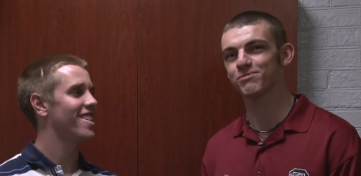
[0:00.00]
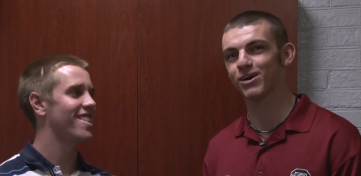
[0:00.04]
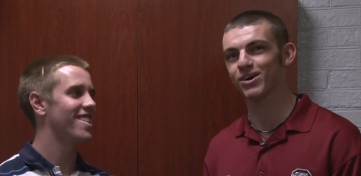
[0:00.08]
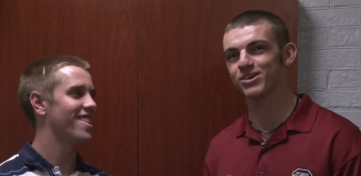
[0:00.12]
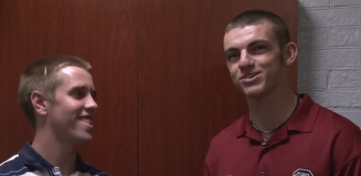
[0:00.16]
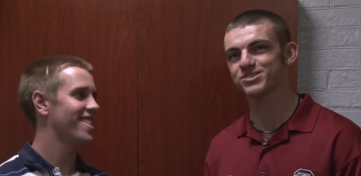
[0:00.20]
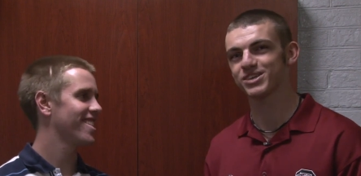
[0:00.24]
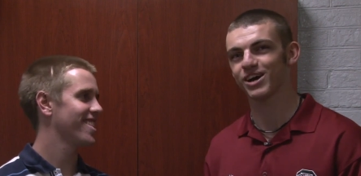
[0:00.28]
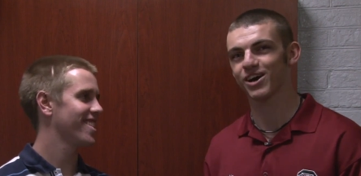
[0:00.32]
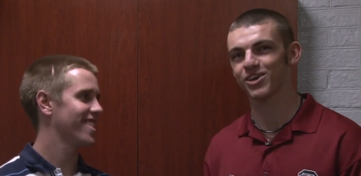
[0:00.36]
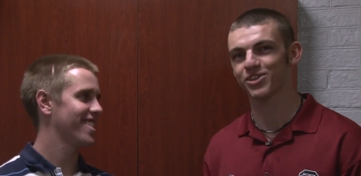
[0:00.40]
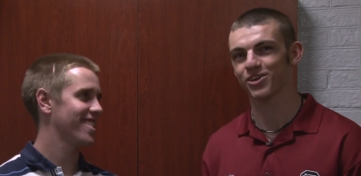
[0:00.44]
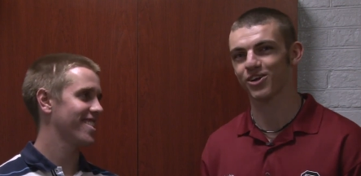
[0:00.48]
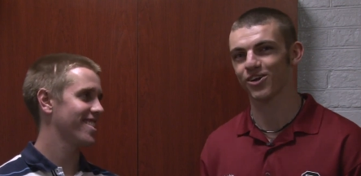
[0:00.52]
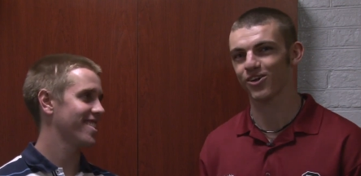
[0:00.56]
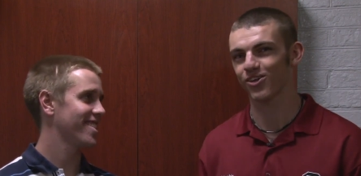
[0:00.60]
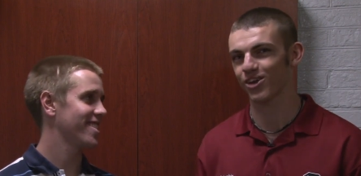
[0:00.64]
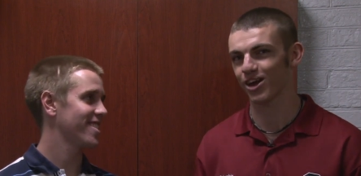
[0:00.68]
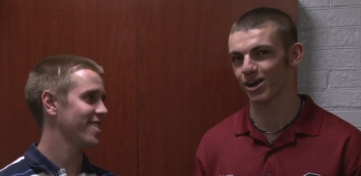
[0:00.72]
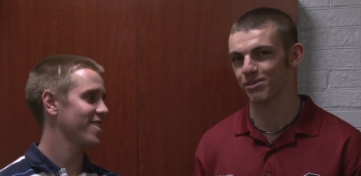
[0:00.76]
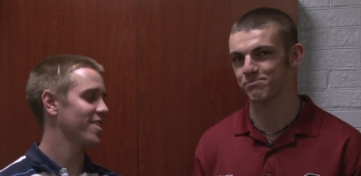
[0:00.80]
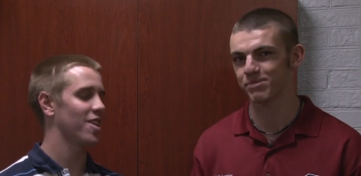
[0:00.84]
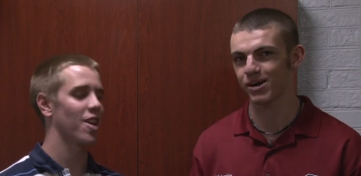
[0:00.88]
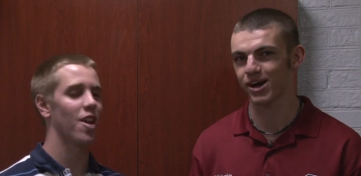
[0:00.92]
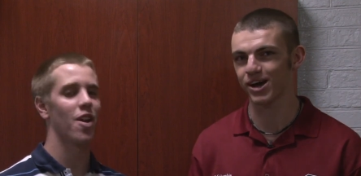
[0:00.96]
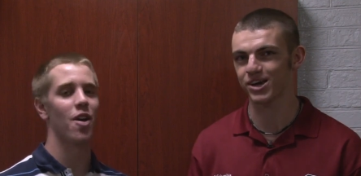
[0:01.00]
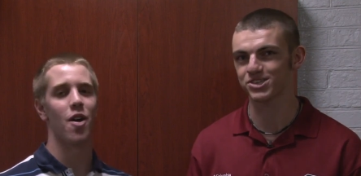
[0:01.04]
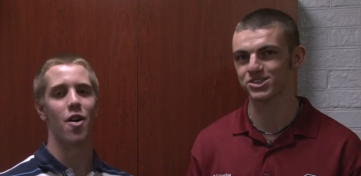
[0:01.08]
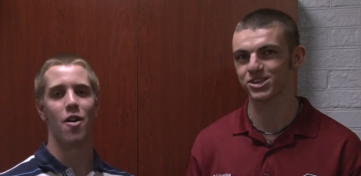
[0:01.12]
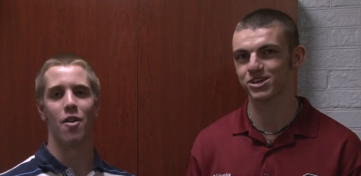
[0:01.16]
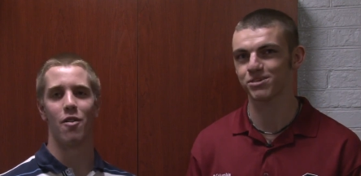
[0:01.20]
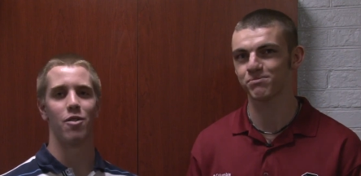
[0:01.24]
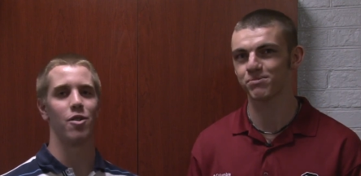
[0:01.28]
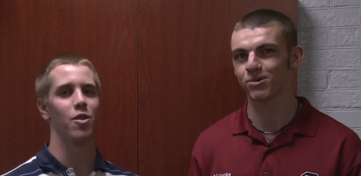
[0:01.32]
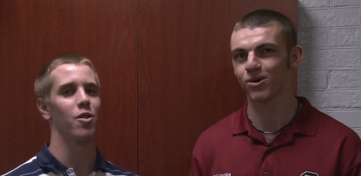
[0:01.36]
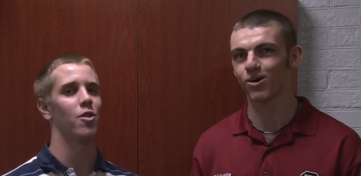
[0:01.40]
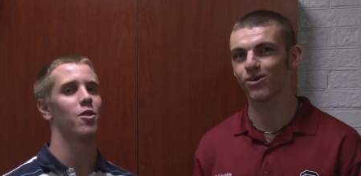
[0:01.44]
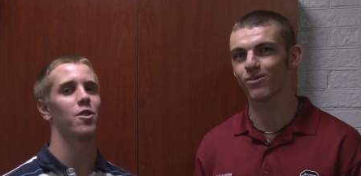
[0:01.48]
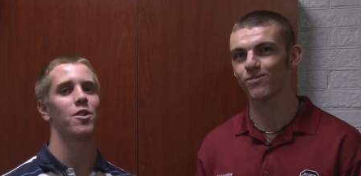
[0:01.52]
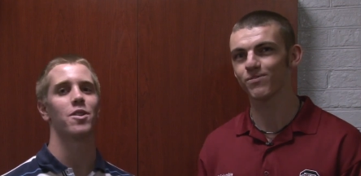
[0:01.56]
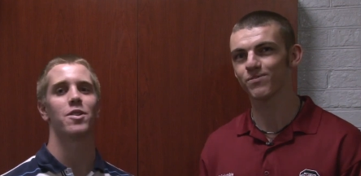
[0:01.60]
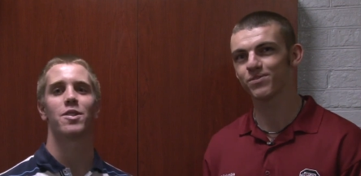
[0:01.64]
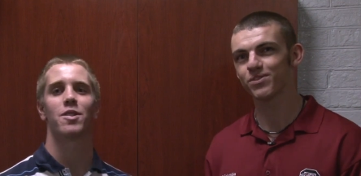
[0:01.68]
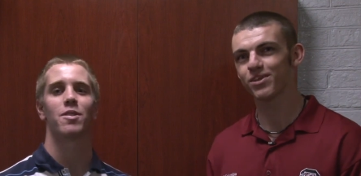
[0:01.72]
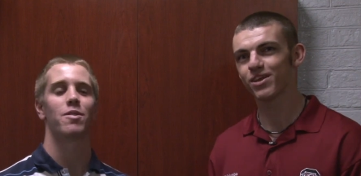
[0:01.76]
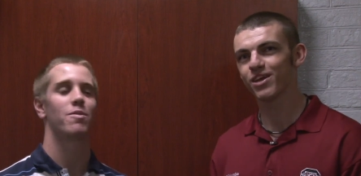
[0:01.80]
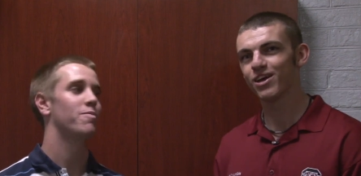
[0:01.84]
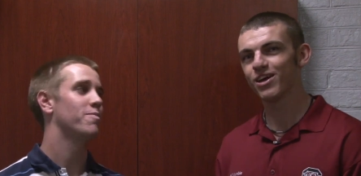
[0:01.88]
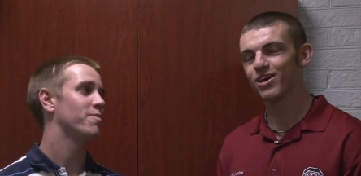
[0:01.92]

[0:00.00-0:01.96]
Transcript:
Speaker 1: about South Carolina basketball. Of course.